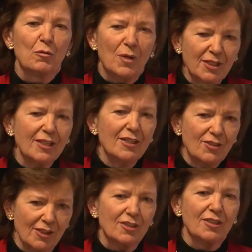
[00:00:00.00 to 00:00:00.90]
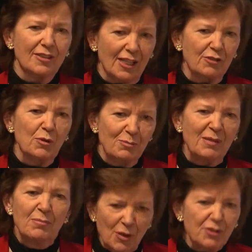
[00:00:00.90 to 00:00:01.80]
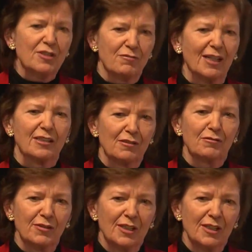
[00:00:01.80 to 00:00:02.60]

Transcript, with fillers: what is it that would be most effective